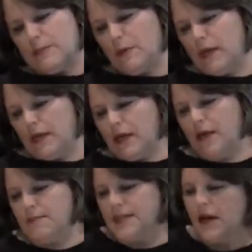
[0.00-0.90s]
but when it
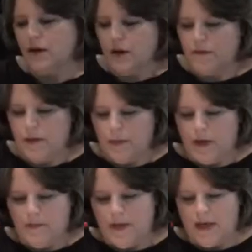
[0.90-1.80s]
comes out of the
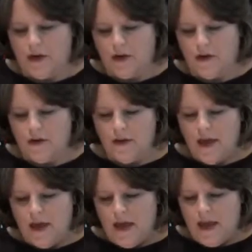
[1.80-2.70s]
bread maker,
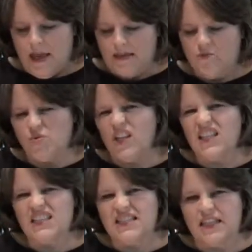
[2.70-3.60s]
it's
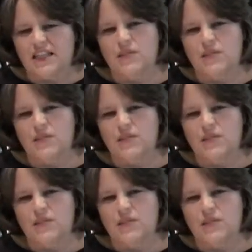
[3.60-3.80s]
really sticky.